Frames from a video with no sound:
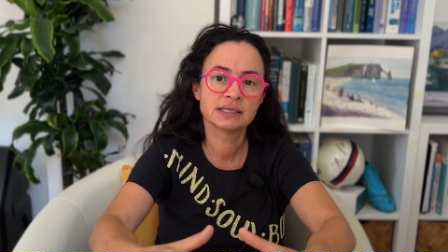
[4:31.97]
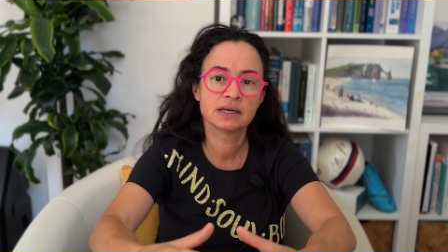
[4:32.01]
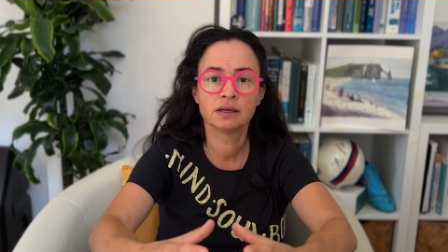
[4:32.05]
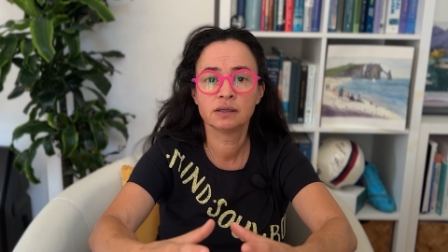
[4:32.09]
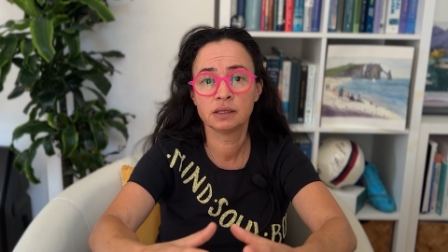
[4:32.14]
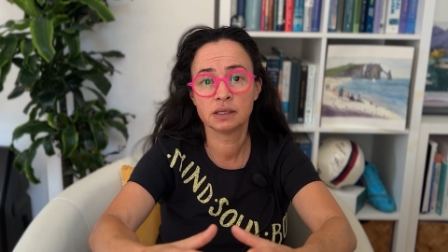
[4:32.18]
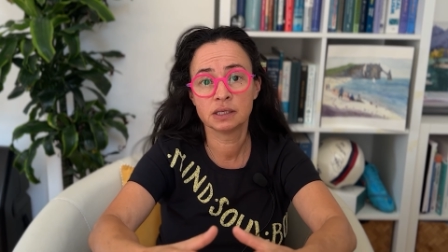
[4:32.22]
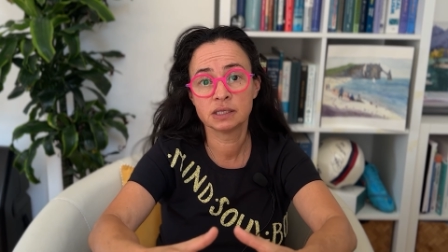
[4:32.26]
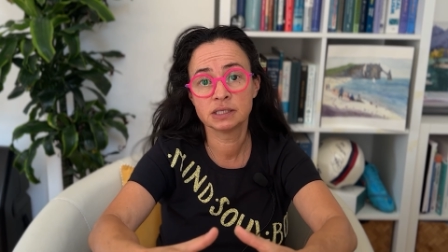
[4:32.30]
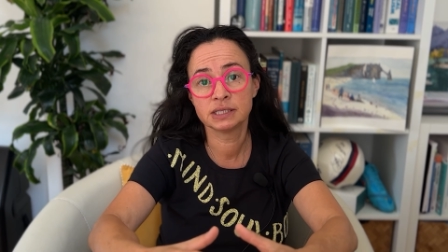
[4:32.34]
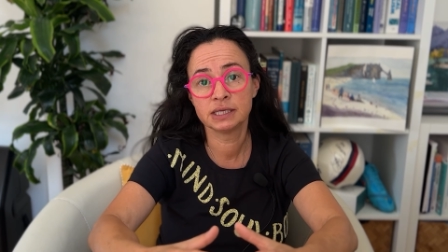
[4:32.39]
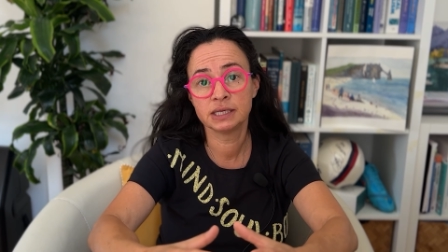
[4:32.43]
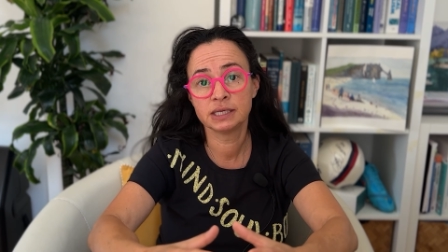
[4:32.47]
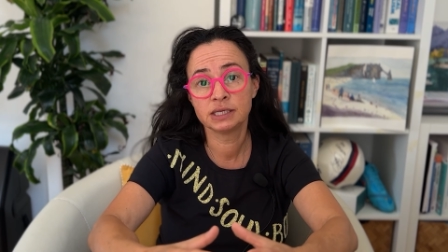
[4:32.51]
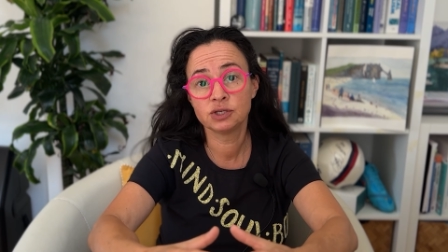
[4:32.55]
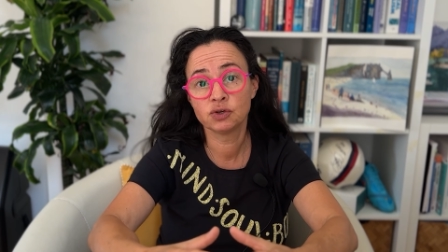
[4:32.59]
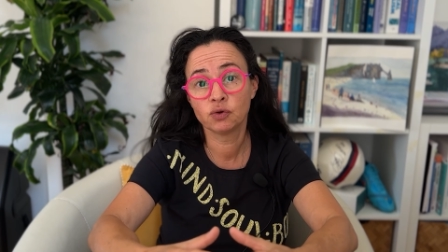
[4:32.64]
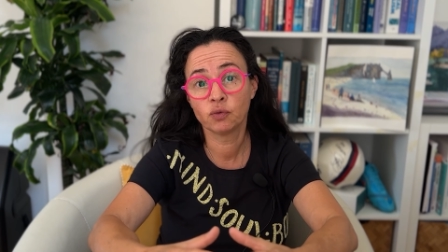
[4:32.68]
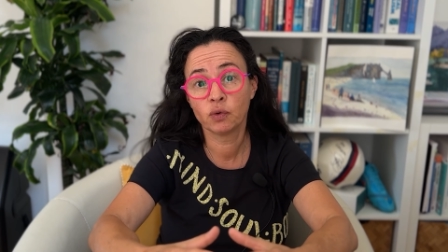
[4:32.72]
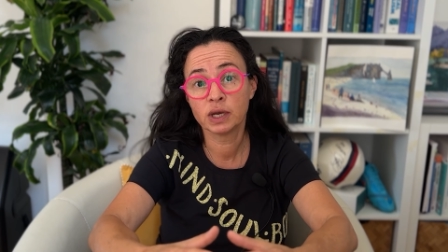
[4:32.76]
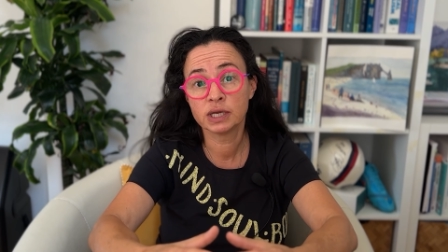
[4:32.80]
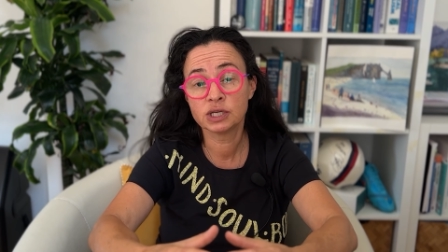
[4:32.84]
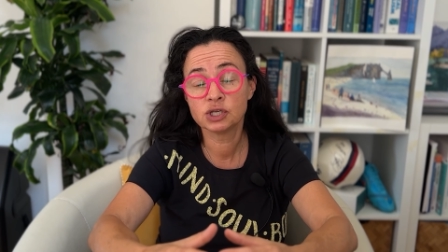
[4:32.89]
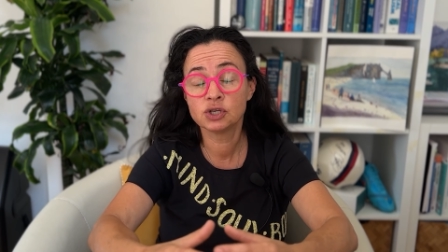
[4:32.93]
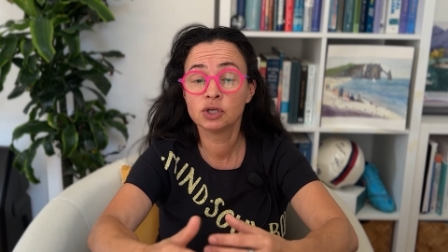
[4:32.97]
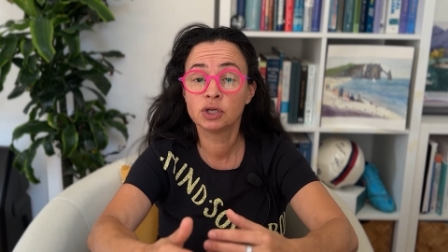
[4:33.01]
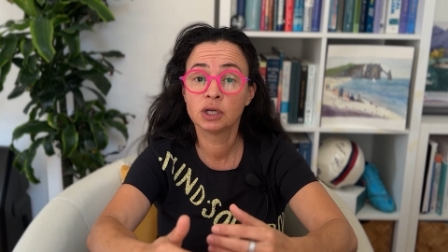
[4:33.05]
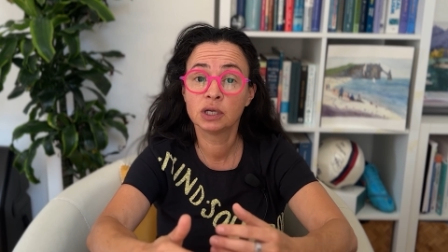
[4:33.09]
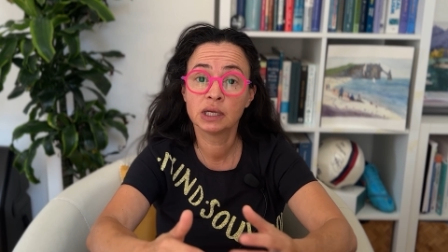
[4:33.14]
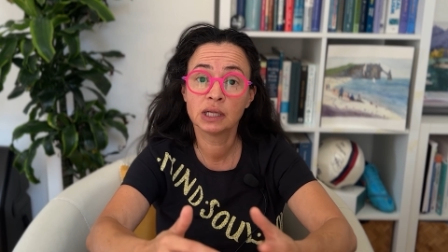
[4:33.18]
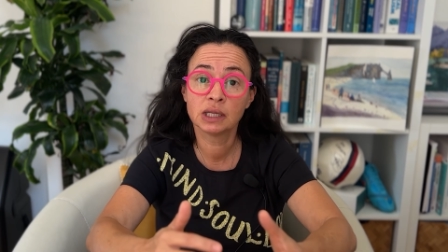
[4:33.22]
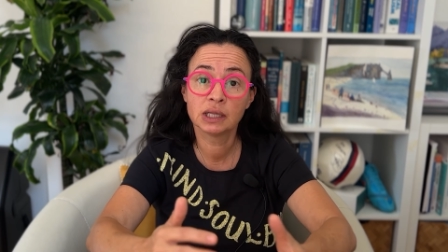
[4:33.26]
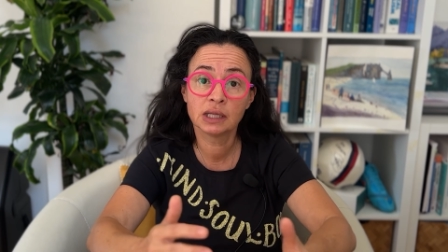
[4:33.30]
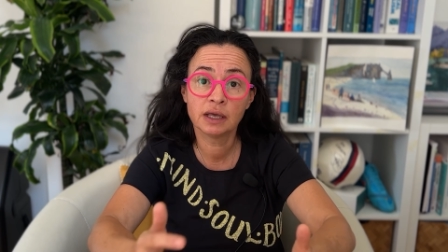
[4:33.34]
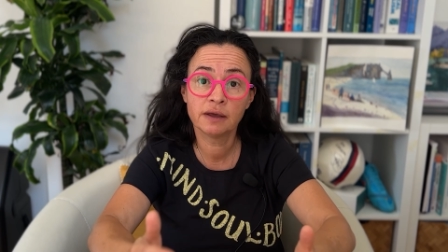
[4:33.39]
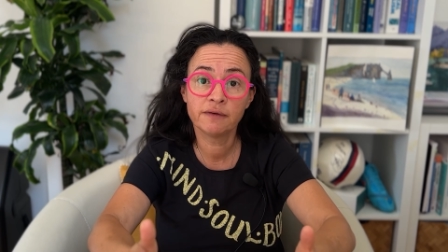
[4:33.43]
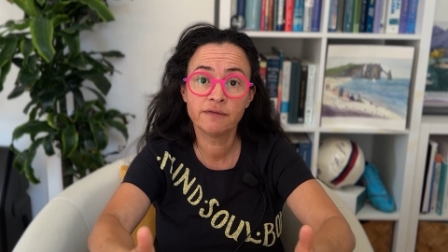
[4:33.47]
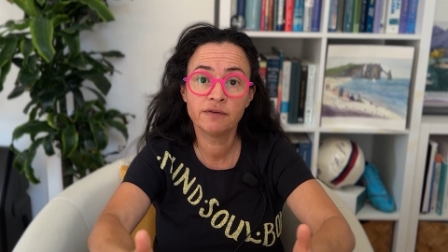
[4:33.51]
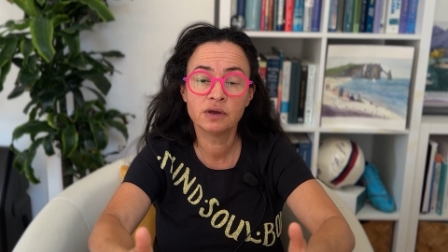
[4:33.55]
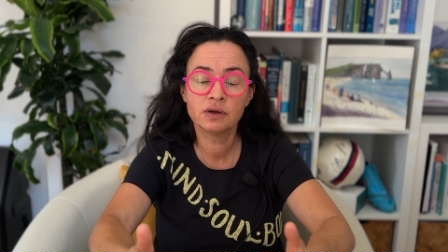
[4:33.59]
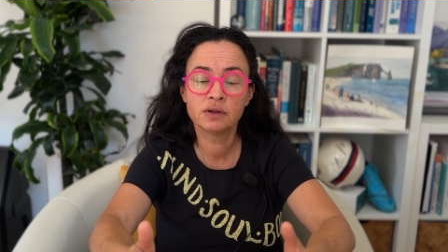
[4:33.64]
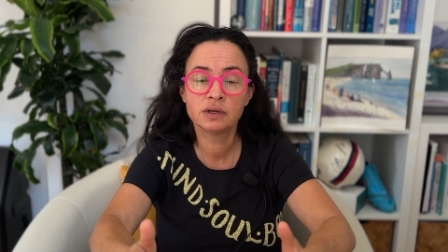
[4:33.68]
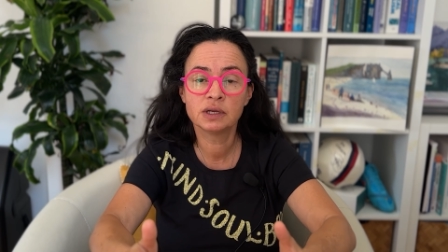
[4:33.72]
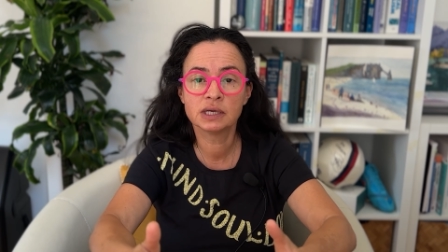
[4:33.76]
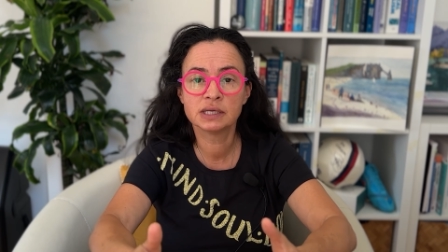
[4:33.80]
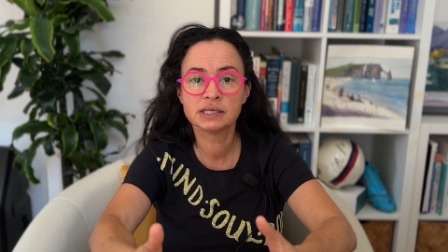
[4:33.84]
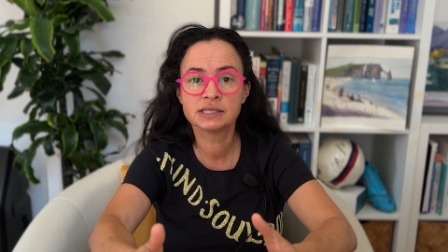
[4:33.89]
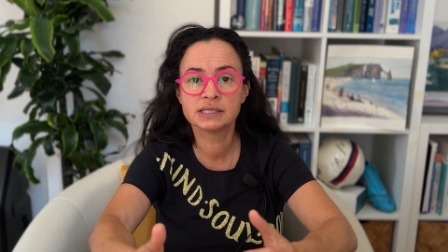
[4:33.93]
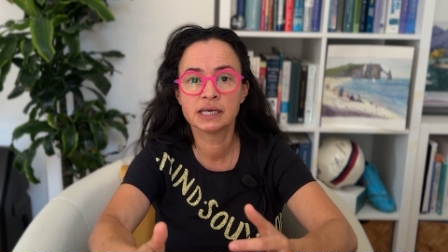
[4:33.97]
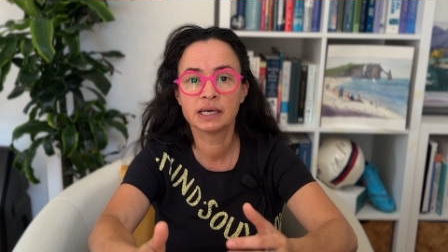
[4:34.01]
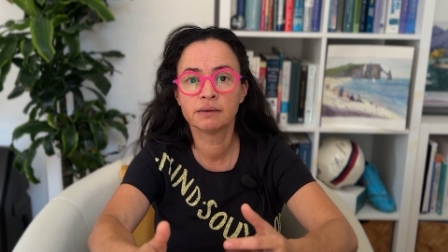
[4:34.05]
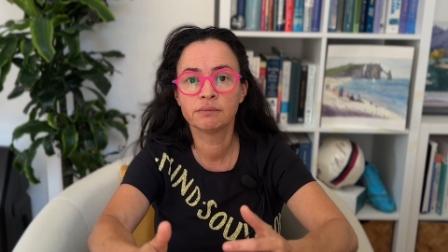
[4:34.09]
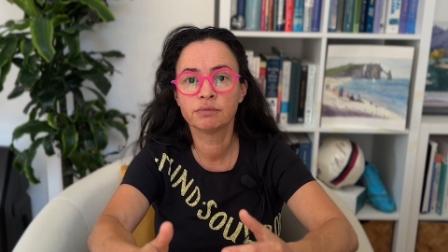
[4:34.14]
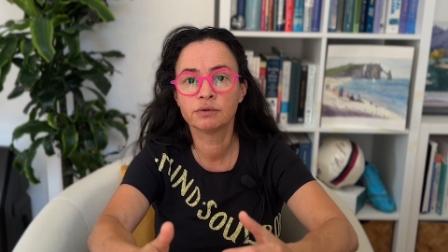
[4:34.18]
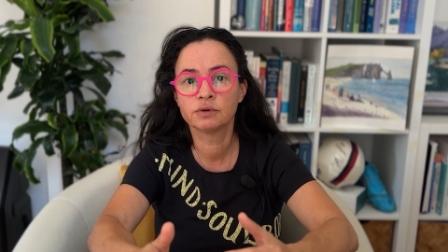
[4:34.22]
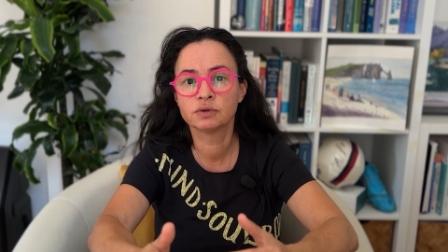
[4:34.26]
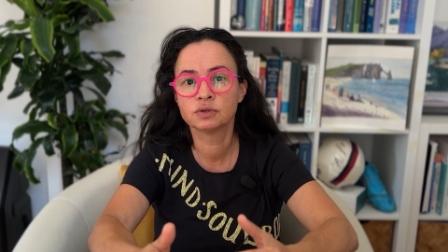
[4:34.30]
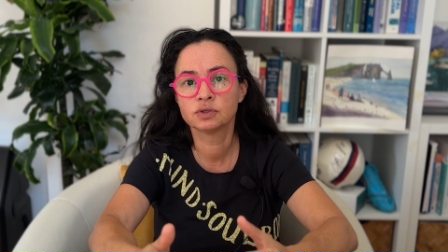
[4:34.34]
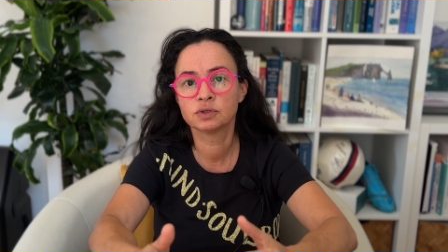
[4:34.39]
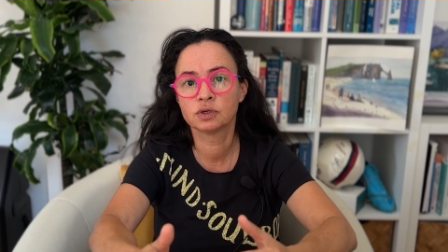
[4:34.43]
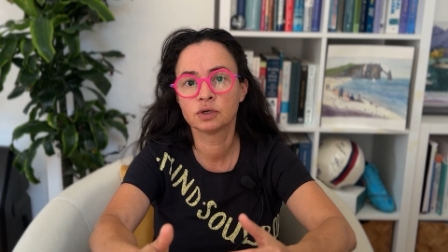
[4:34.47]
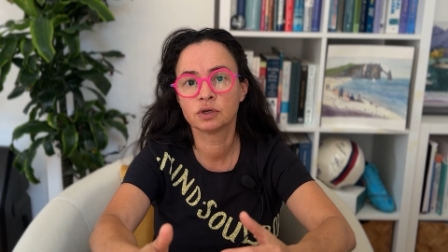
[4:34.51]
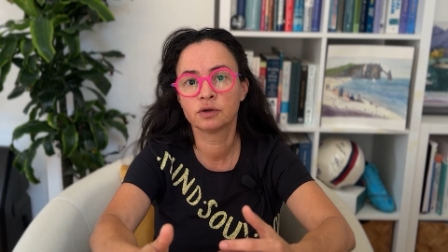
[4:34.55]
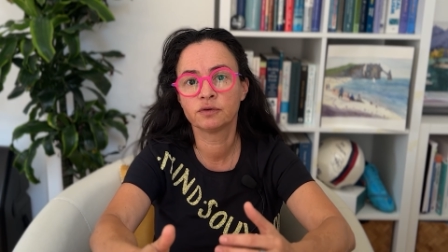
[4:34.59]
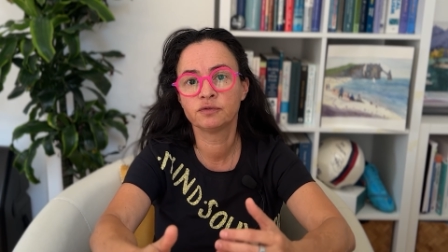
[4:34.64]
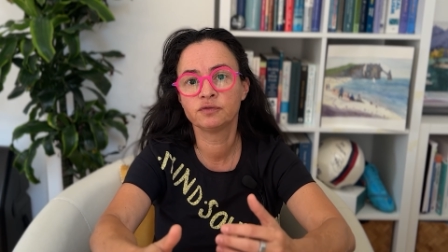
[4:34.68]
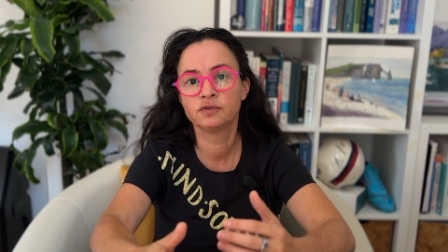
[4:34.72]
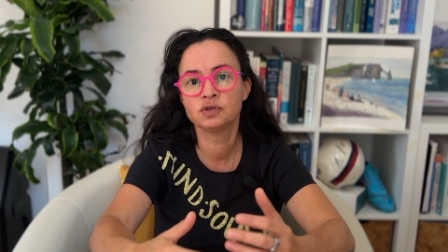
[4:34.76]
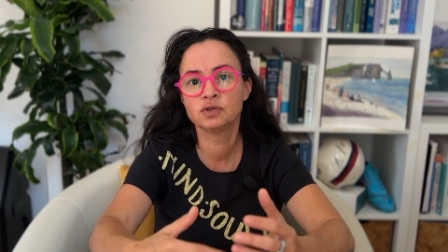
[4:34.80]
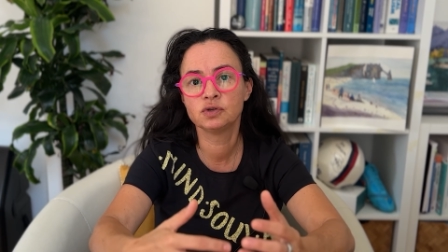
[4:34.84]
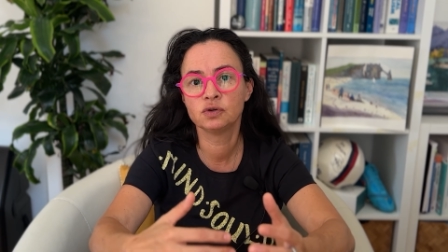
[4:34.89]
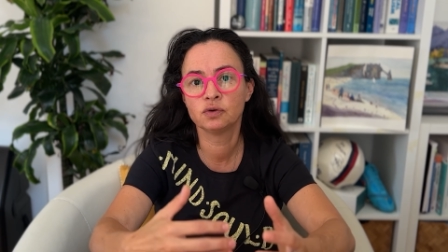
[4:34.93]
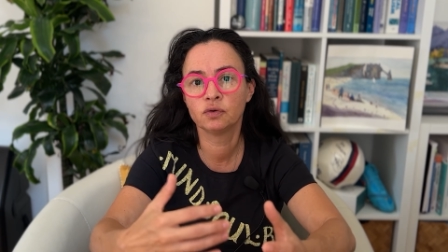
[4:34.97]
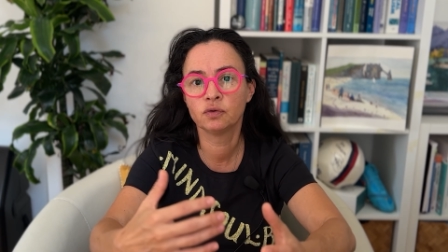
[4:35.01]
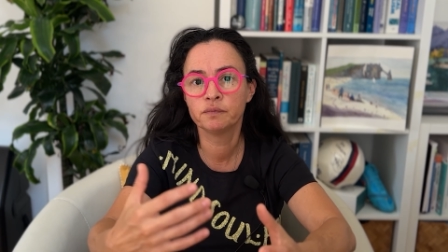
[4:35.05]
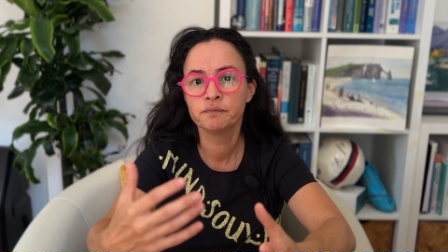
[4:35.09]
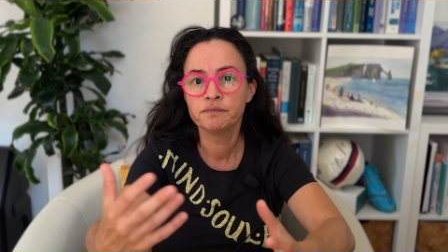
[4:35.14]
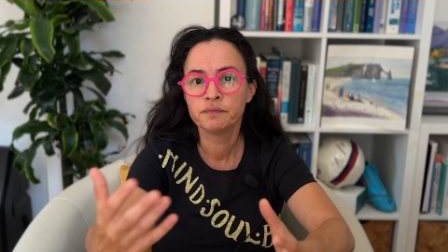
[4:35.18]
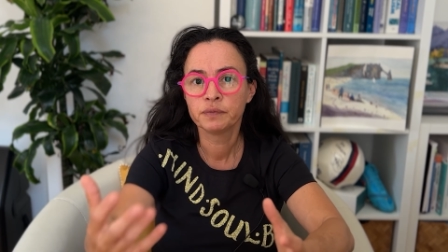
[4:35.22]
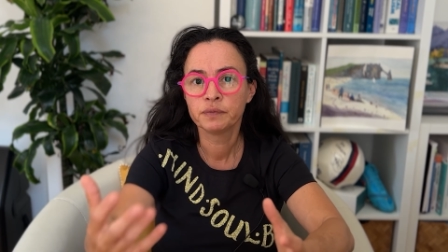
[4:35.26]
on the situation and I'll give you an example sort of to